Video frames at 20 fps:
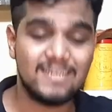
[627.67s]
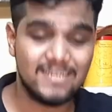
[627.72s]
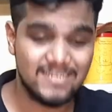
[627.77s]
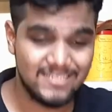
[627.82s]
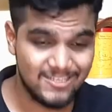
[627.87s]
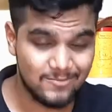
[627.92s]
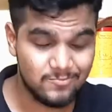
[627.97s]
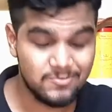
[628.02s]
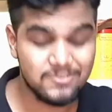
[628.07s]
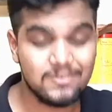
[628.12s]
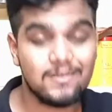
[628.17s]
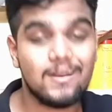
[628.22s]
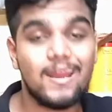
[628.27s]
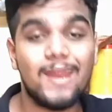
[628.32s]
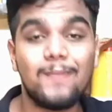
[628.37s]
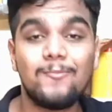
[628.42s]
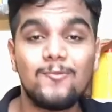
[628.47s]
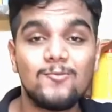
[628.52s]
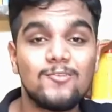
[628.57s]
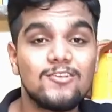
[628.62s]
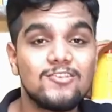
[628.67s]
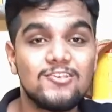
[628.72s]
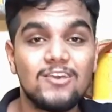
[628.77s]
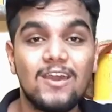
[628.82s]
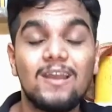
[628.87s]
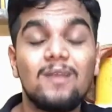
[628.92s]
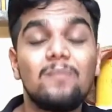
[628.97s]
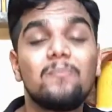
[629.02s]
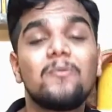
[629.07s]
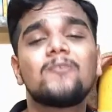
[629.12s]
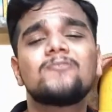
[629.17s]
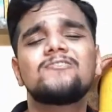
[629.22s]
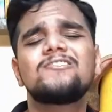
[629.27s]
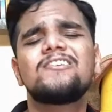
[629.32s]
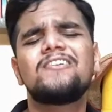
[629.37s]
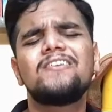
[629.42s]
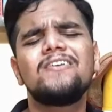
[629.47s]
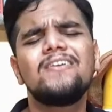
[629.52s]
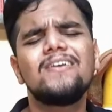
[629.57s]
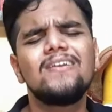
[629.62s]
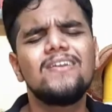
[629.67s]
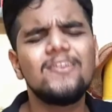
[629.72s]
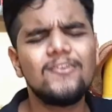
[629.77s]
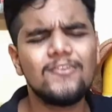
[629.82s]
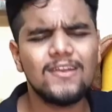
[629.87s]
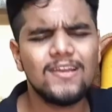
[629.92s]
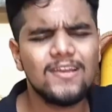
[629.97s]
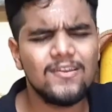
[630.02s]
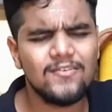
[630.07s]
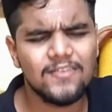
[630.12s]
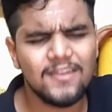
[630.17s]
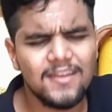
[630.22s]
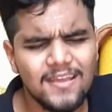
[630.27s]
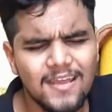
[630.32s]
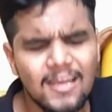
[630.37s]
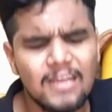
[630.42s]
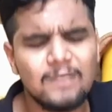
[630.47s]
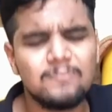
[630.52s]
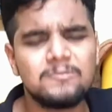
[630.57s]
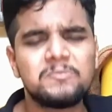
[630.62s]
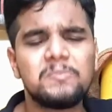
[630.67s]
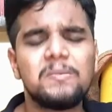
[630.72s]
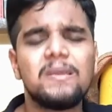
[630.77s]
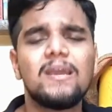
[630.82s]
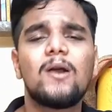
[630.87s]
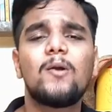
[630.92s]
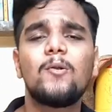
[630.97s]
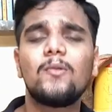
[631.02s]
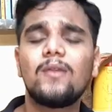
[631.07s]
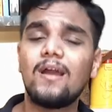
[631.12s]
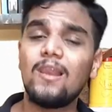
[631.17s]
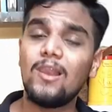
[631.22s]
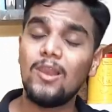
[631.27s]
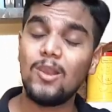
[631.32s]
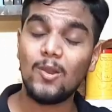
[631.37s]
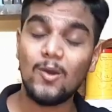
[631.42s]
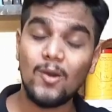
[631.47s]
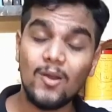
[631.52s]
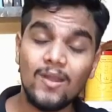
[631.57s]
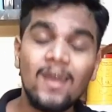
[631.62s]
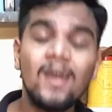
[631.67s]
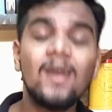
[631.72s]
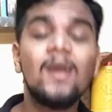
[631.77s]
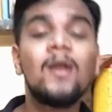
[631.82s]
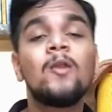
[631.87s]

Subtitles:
and subscribe to the channel, because it really helps me out a lot